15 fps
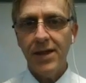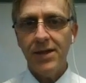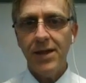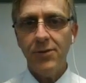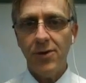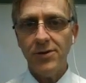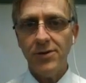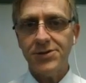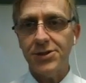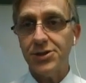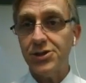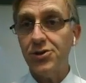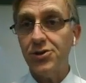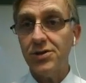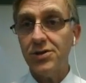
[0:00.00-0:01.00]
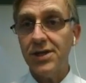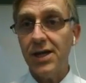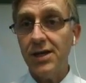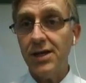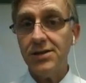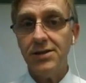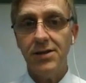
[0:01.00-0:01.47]
Now what's the
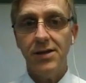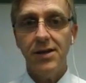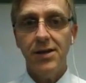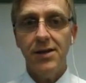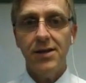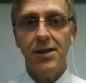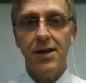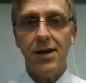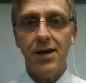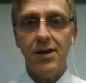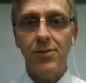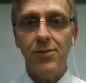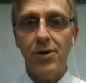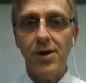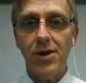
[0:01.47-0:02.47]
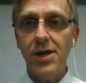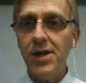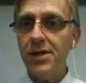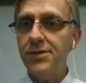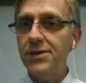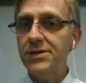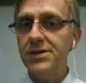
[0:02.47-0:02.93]
shortcut?
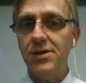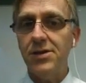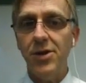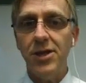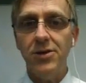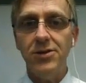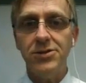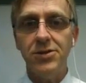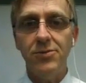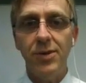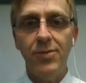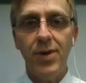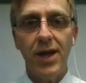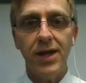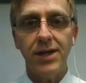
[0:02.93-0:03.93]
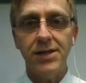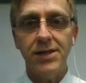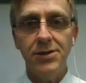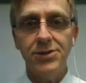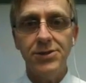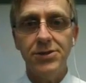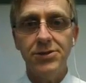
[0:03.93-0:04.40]
Mariah, this is the bit you should be paying
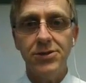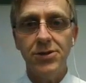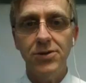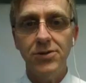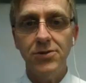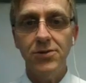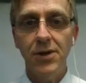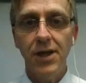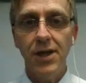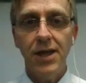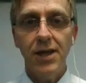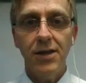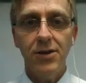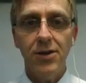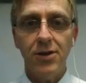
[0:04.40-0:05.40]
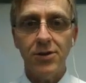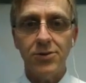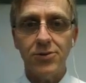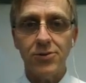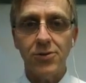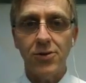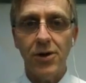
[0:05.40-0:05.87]
attention to. You can
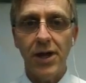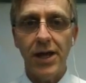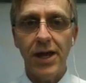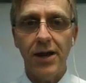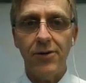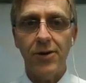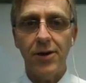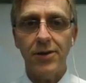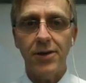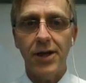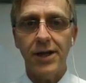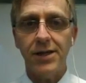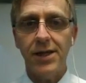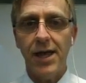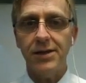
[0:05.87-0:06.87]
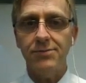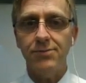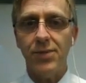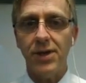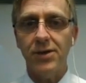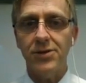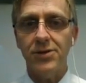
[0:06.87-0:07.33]
draw an arrow like that,
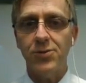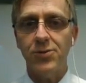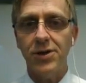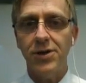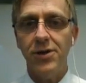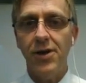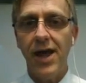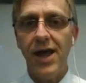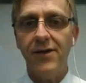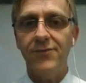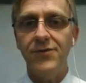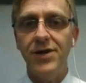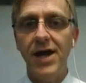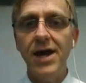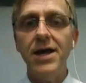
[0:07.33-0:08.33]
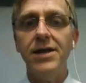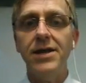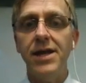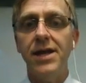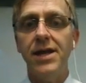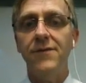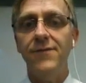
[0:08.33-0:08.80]
because what you have
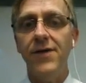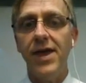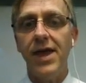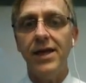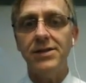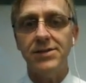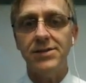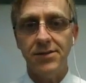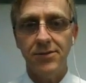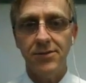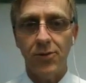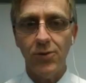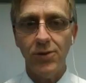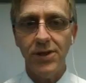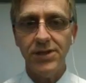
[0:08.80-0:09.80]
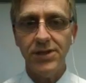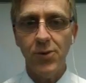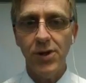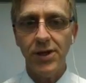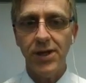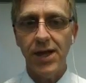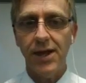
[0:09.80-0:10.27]
done, in effect, all this
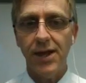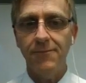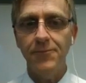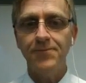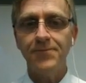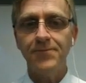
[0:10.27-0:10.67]
working,